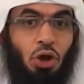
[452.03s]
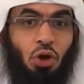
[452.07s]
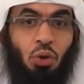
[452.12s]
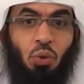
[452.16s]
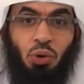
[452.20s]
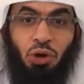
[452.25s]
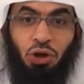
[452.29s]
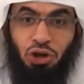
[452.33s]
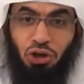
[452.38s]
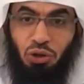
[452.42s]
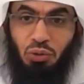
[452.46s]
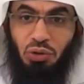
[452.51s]

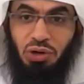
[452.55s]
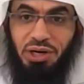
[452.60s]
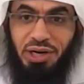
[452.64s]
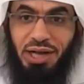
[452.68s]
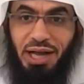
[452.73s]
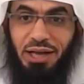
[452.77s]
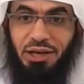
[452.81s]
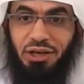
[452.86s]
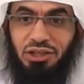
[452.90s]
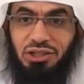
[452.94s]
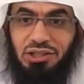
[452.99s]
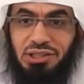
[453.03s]
when you work
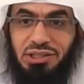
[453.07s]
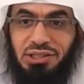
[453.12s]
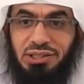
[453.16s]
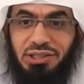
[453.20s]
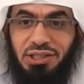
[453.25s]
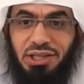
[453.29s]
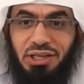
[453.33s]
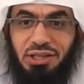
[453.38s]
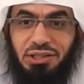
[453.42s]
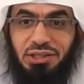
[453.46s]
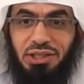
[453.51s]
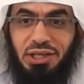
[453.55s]
on your
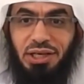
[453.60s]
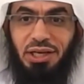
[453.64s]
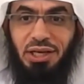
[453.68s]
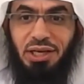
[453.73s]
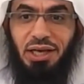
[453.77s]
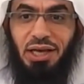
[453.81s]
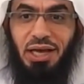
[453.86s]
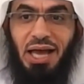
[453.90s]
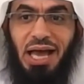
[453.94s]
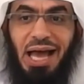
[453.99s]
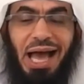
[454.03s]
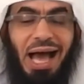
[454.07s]

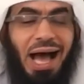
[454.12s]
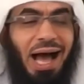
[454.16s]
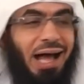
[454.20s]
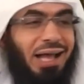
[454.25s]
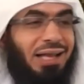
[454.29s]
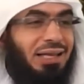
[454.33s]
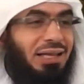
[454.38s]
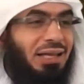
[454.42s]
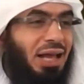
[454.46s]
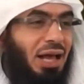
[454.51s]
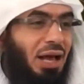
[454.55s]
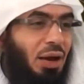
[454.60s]
sincerity,
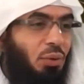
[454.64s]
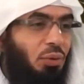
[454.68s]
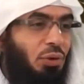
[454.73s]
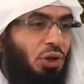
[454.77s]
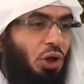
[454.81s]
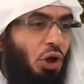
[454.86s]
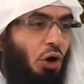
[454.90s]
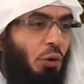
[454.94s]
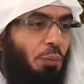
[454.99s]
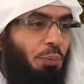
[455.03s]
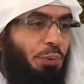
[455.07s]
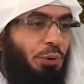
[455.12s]
Allah
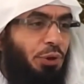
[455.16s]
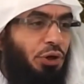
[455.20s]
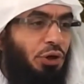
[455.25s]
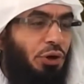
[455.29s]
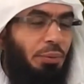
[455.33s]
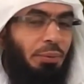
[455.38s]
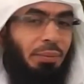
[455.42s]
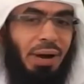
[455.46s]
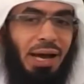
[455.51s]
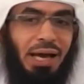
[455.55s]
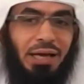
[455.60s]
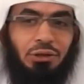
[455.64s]
will open
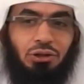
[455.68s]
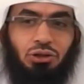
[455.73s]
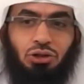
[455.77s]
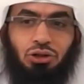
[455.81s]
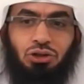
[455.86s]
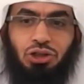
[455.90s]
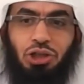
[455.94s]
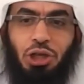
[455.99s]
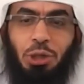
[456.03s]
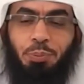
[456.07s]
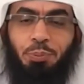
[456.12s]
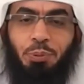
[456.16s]
your mind to
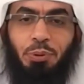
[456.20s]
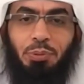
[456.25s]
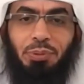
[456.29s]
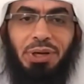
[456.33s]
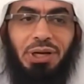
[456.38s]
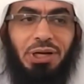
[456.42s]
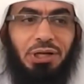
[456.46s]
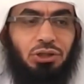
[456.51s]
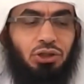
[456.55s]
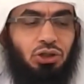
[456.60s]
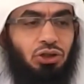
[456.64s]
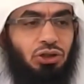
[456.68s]
deeper
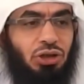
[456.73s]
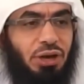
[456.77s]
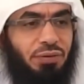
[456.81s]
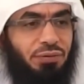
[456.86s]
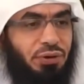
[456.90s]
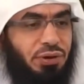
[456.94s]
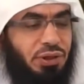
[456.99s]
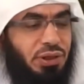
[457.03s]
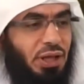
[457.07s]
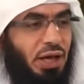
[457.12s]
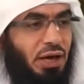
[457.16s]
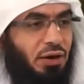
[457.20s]
meanings you
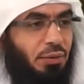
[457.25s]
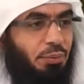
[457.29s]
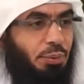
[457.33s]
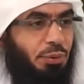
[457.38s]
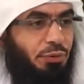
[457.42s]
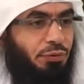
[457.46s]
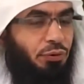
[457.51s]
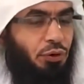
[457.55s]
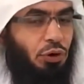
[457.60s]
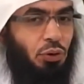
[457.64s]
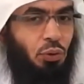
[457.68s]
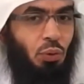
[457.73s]
never thought of
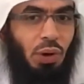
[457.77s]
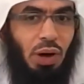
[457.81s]
before.